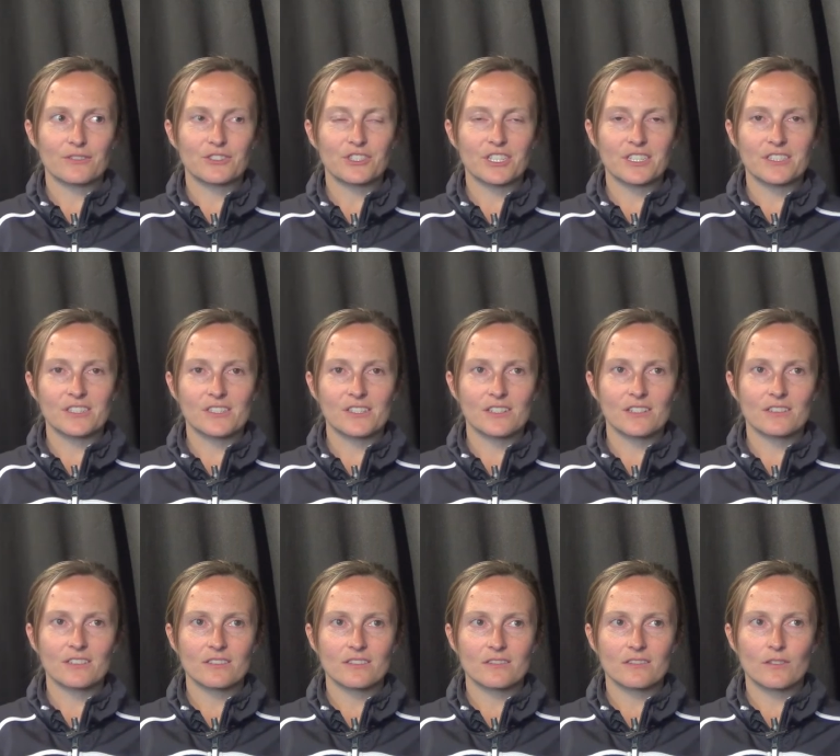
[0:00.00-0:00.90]
just
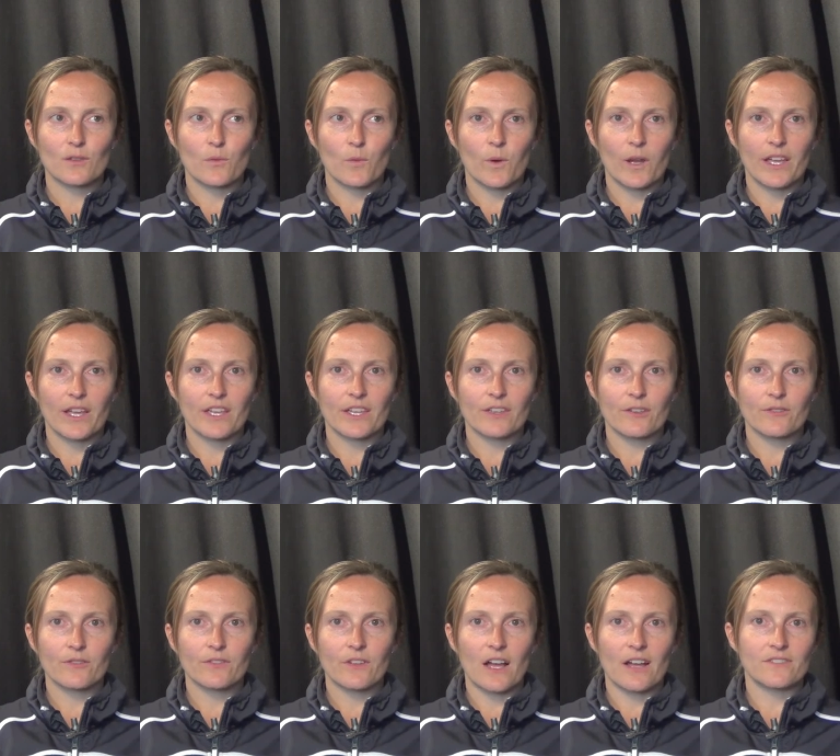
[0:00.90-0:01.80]
the way
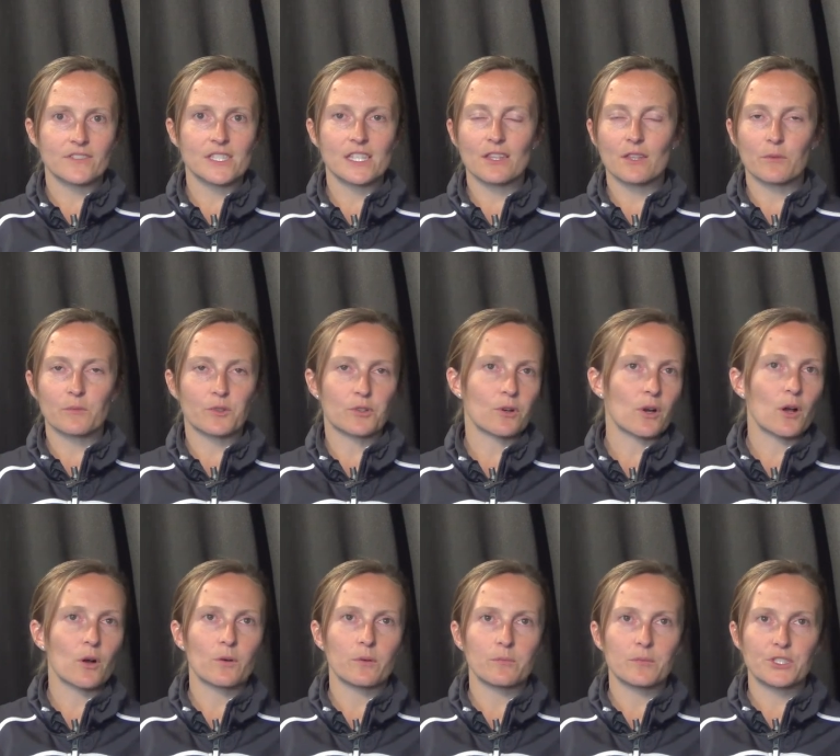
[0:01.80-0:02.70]
I've seen them
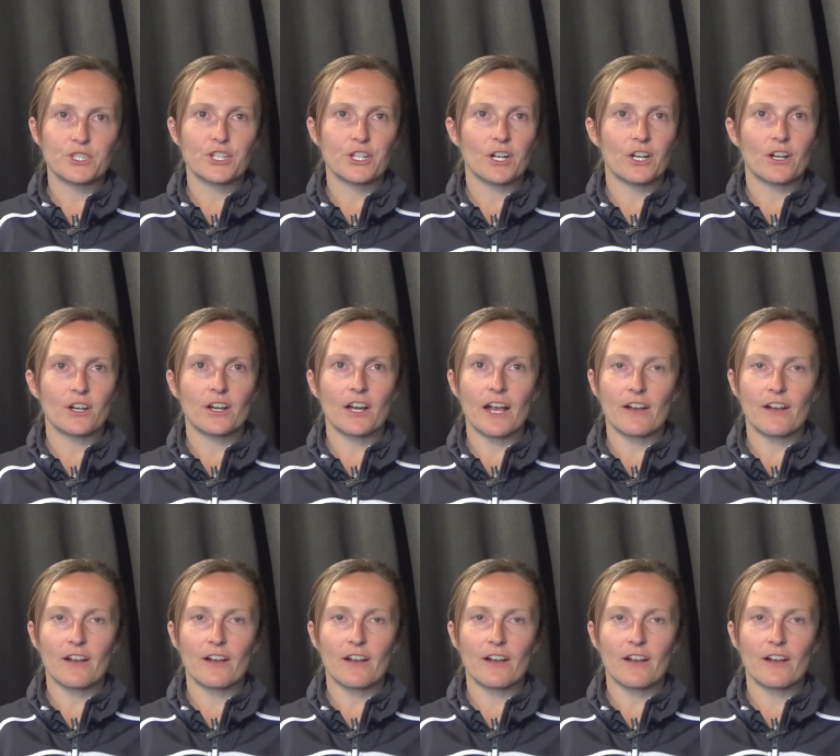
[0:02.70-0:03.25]
grow and mature,